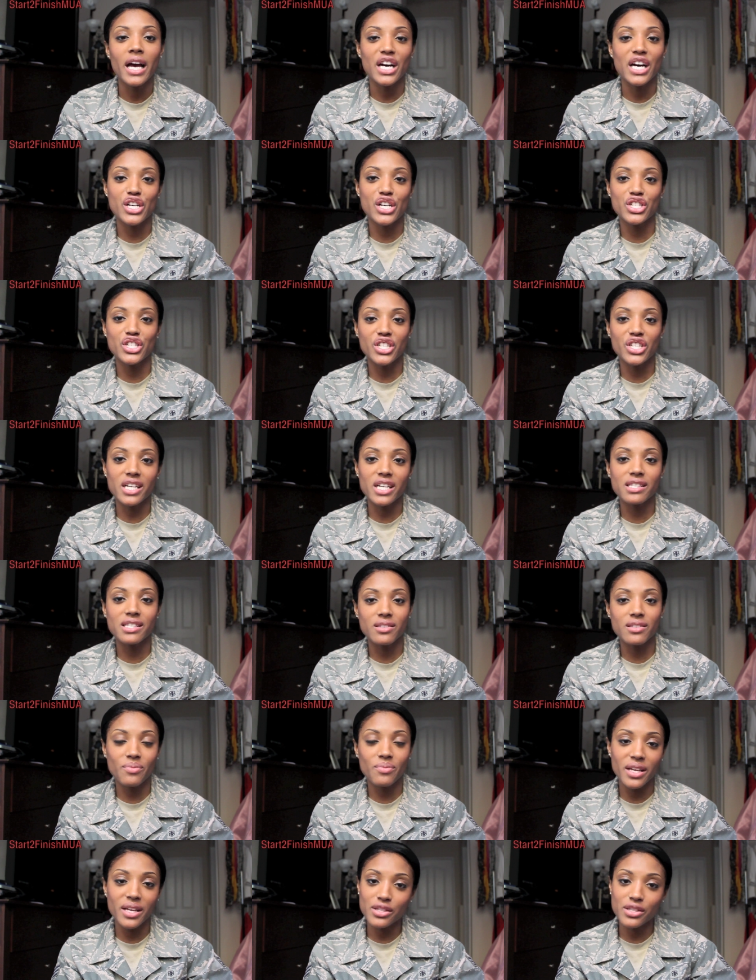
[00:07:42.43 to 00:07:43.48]
adjust
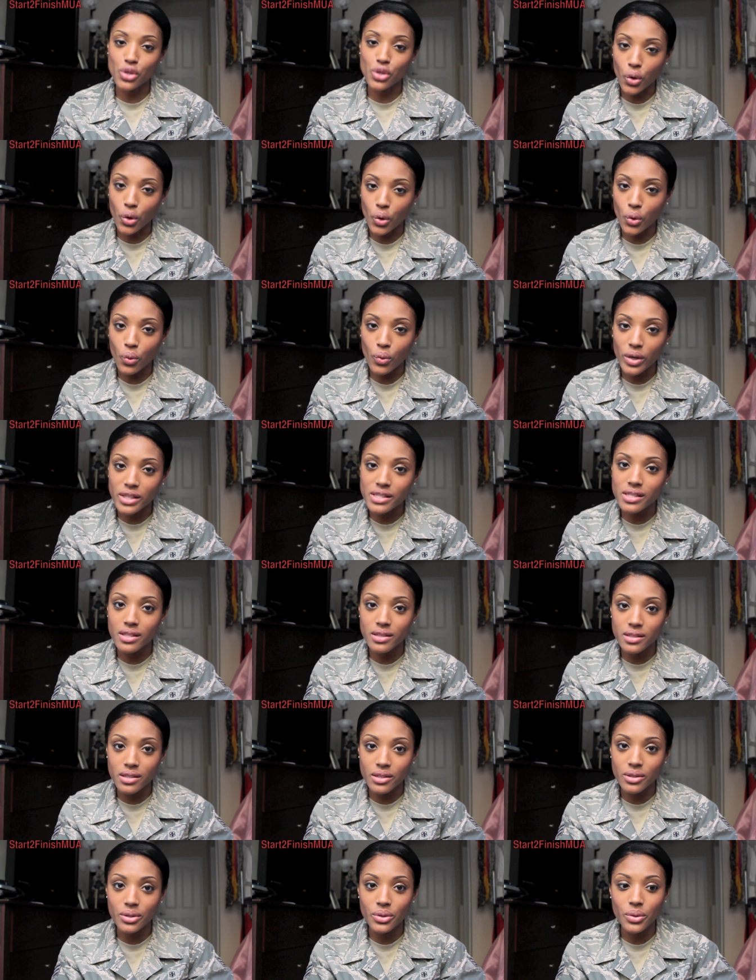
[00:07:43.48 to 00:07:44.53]
to being told what to
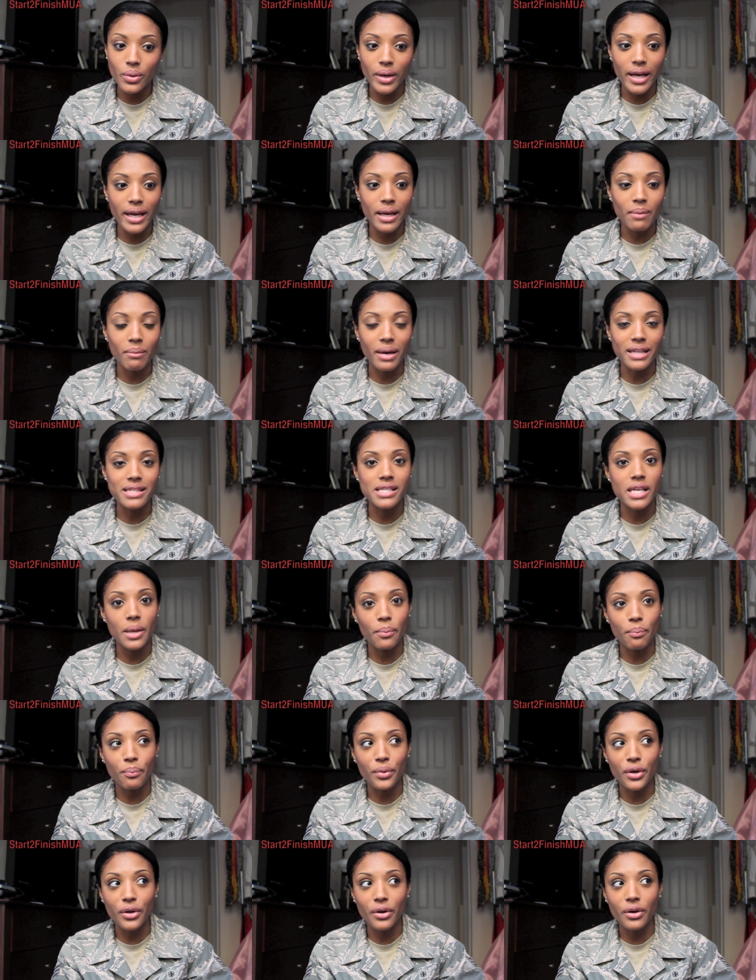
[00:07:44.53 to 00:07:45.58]
do, and my
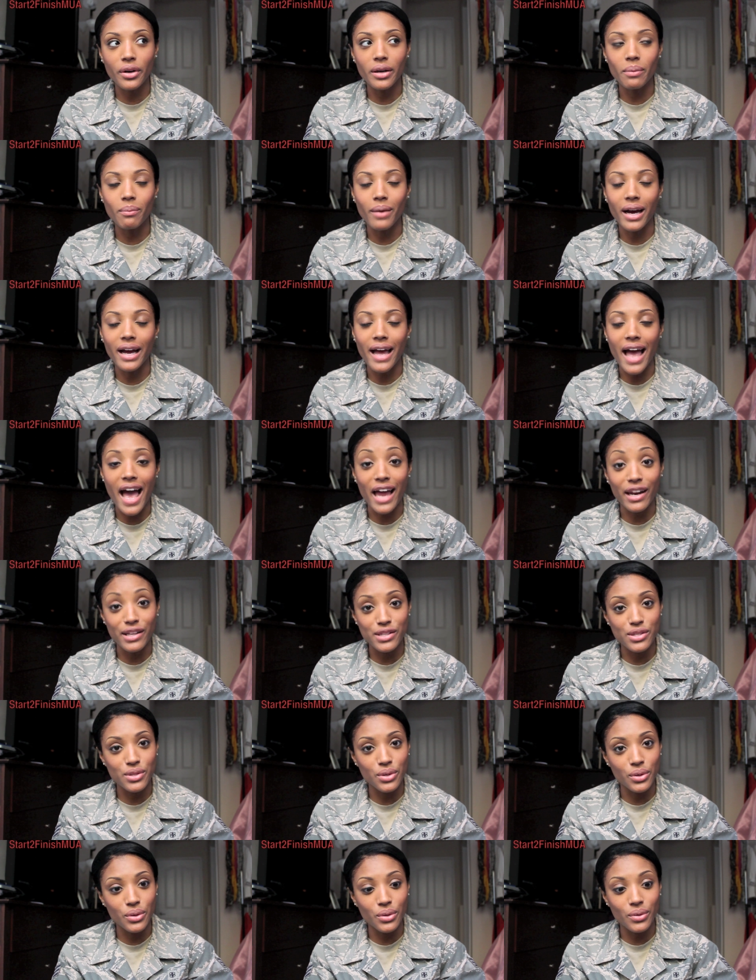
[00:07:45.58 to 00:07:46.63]
temper and my
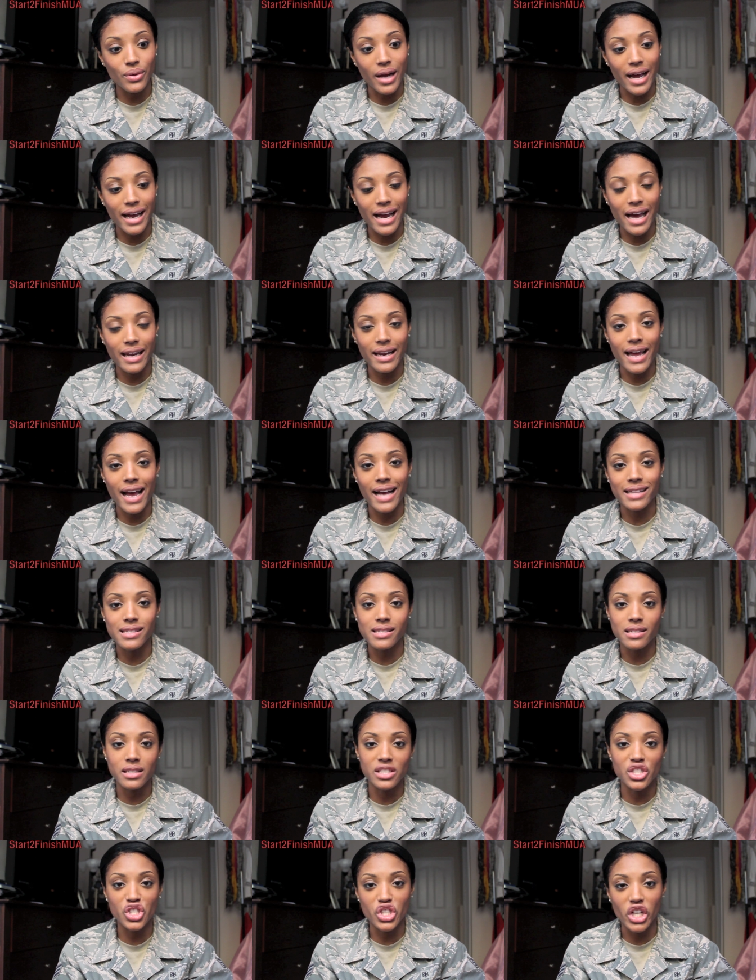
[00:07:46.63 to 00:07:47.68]
attitude, I kind of had
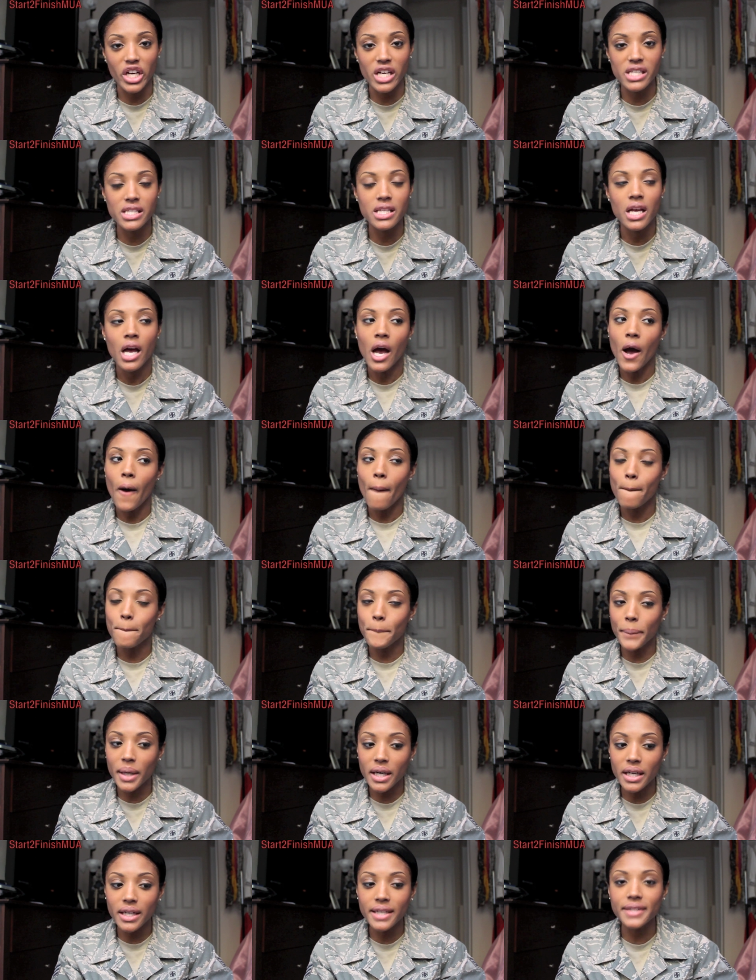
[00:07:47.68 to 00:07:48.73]
to adjust.
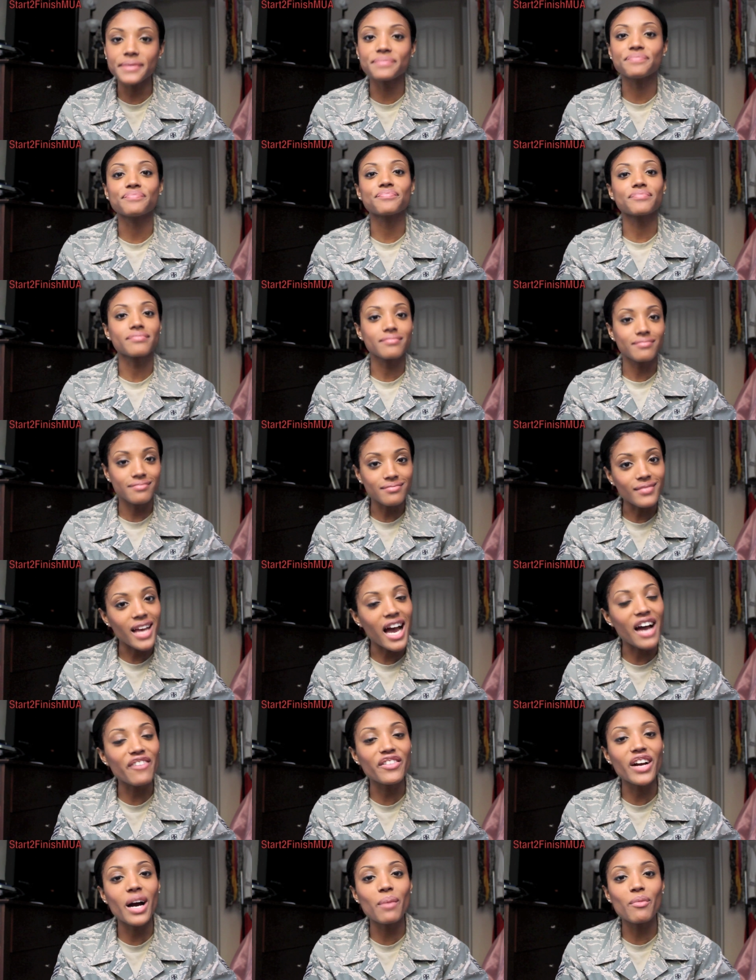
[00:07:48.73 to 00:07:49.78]
But
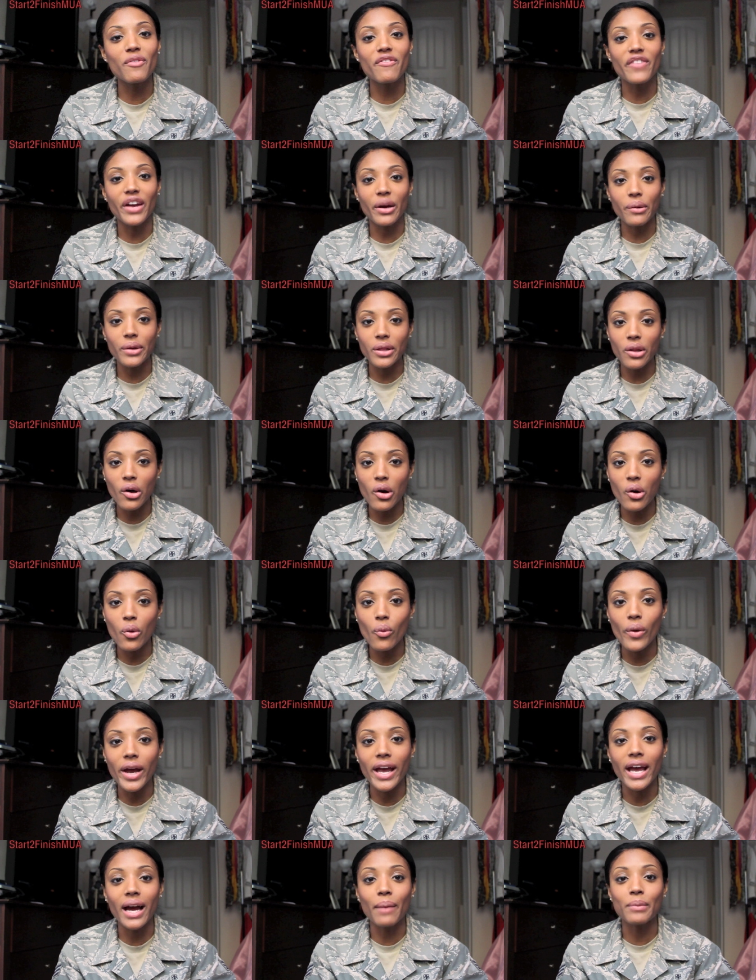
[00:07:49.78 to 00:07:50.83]
I've come a very long
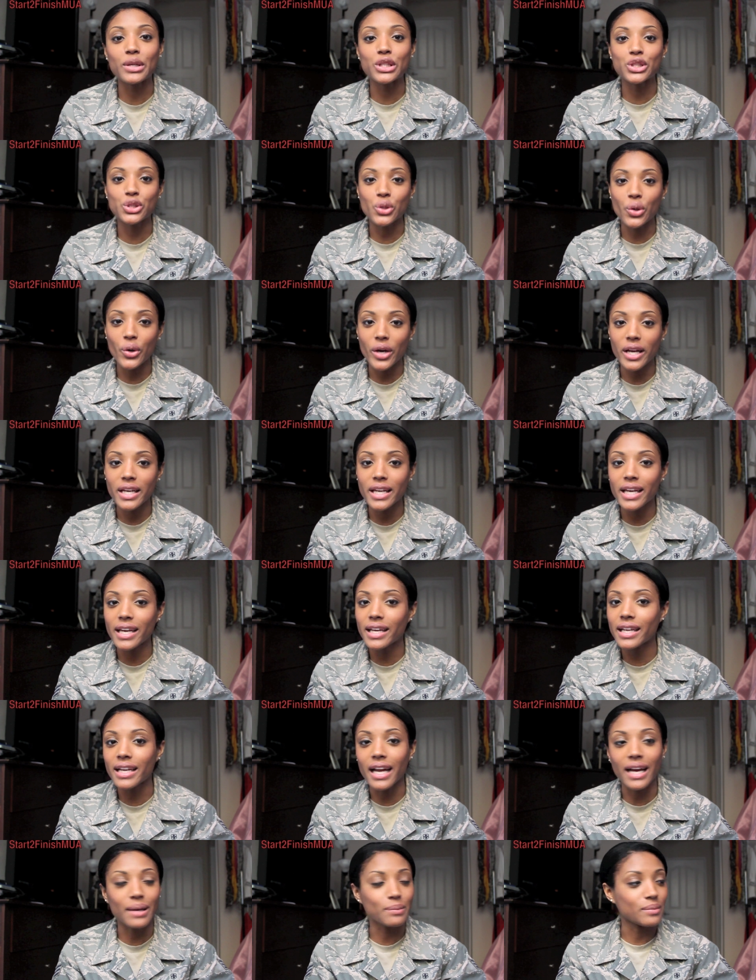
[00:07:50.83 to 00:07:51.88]
way. I'm enjoying
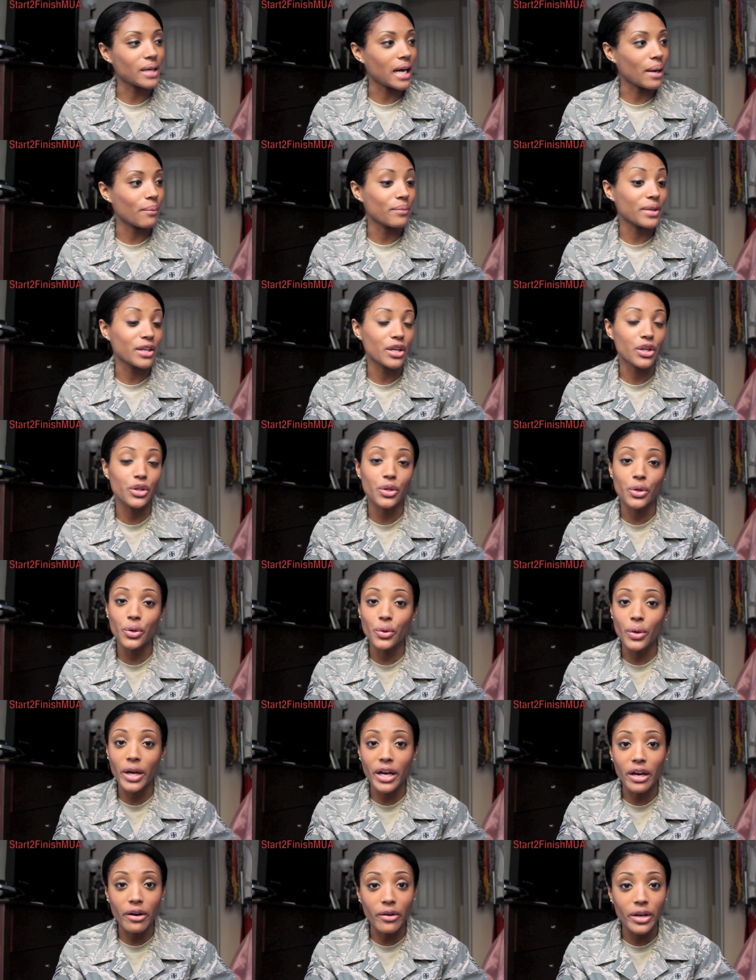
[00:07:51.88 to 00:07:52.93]
it. I'm in a new
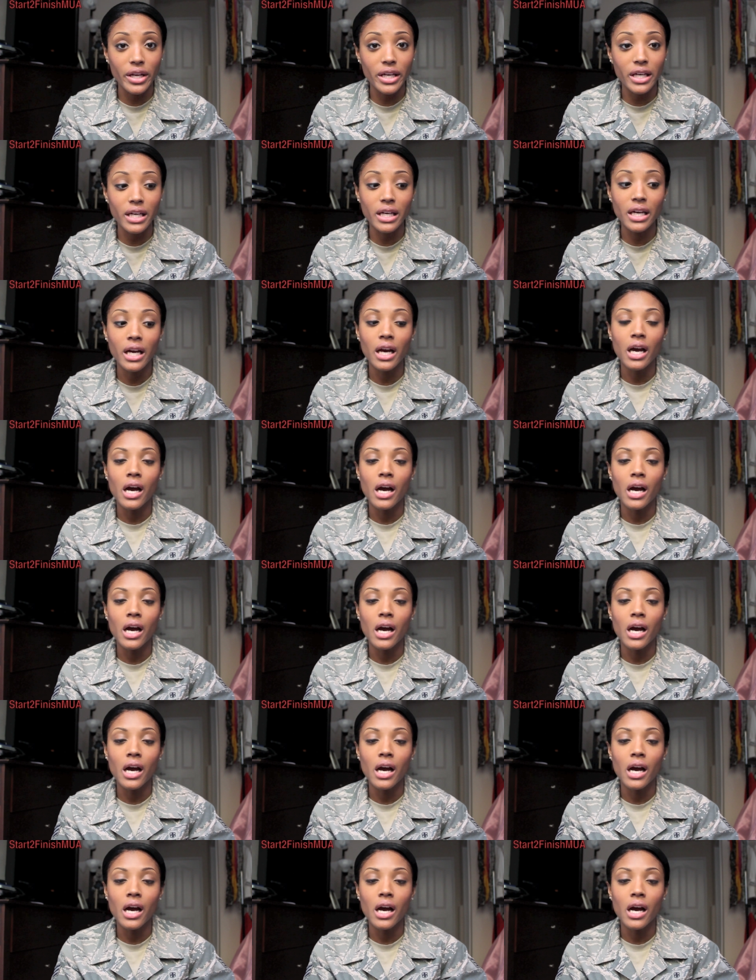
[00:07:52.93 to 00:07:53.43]
area.